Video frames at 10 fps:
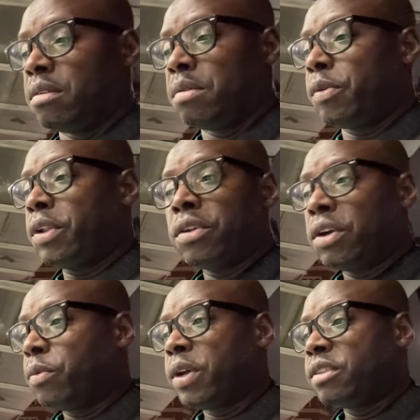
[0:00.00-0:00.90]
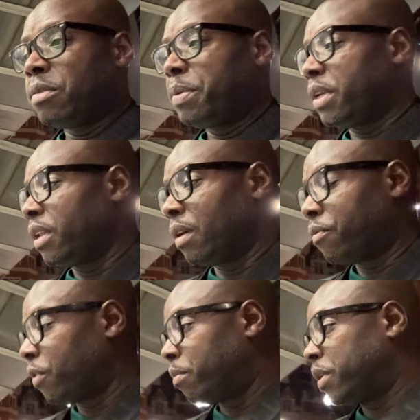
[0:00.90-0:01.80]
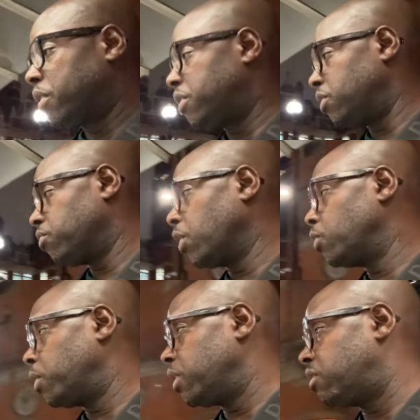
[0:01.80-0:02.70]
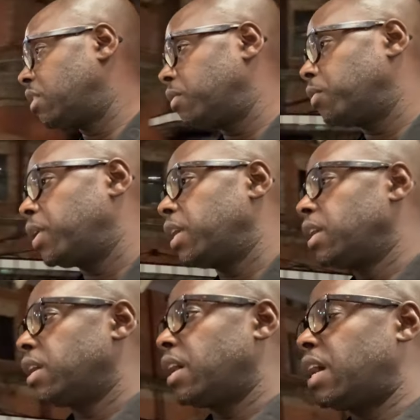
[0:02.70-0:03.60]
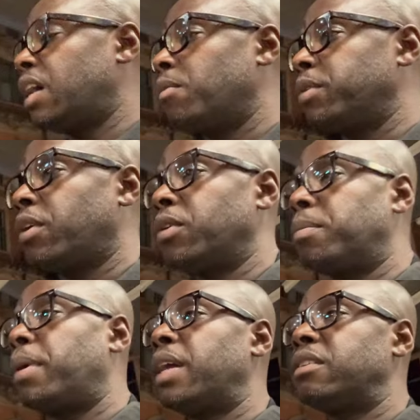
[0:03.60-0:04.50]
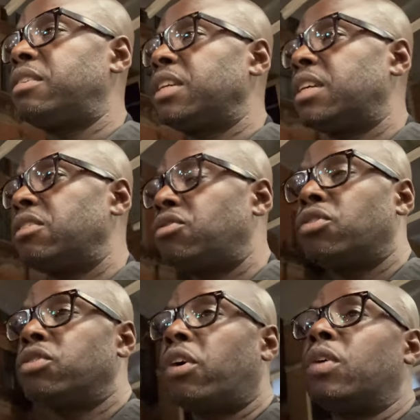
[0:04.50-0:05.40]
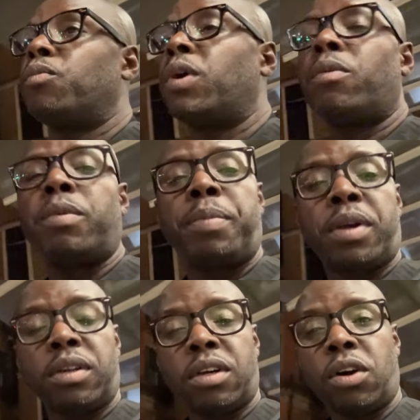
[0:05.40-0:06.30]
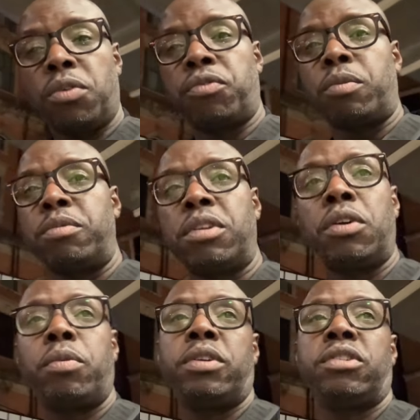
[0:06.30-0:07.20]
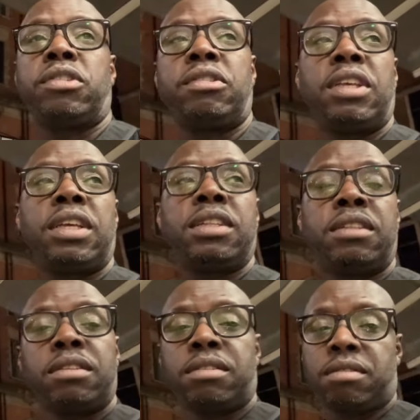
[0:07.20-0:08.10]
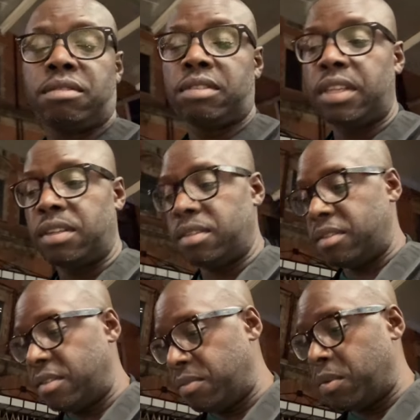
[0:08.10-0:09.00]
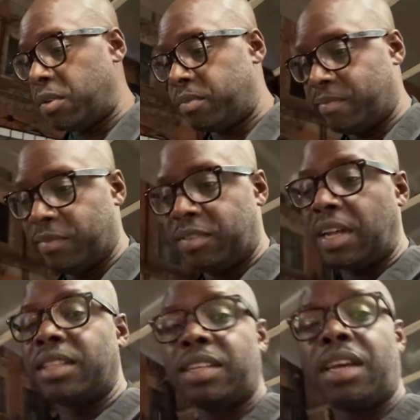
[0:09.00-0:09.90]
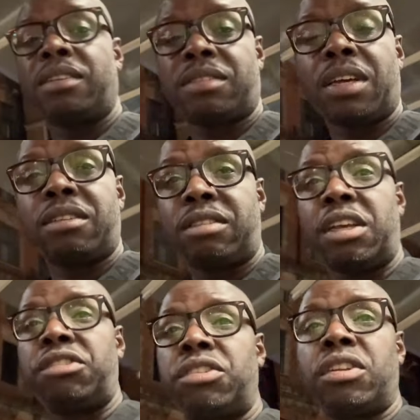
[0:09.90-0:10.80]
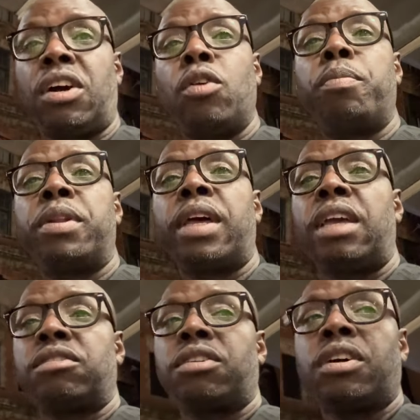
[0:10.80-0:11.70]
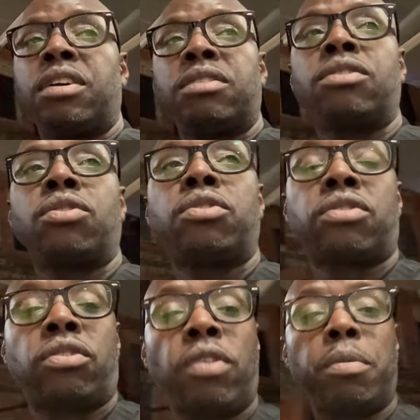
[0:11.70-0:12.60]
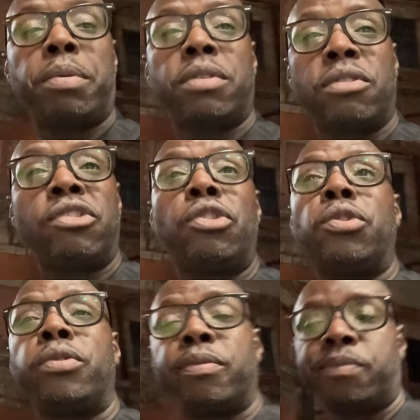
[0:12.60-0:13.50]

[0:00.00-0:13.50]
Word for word: but we don't know where to pick it up from because there's roadworks everywhere. We don't want to buy the tickets not knowing where we pick up the coach from, so we're just standing outside the station hoping that the door's gonna open soon.